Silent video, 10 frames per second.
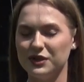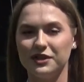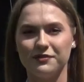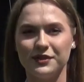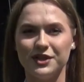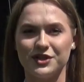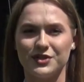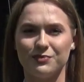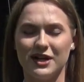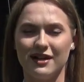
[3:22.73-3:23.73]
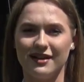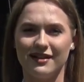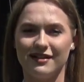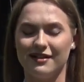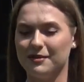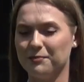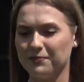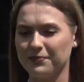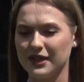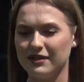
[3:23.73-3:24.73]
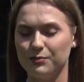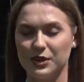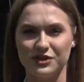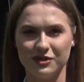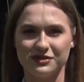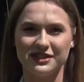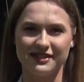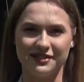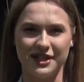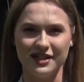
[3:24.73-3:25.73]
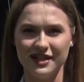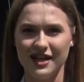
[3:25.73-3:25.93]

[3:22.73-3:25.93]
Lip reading: want to finish my bachelor degree,